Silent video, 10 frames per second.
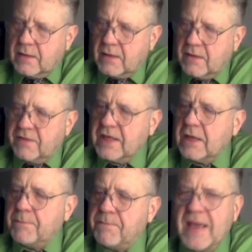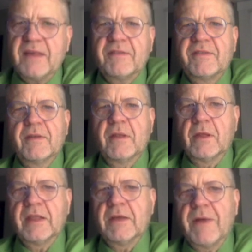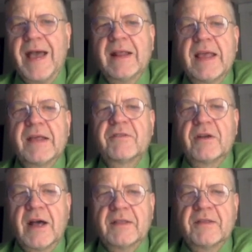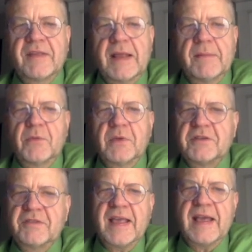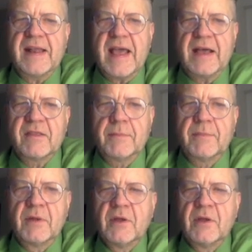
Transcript: the radicands are not the same, so we just can't add them.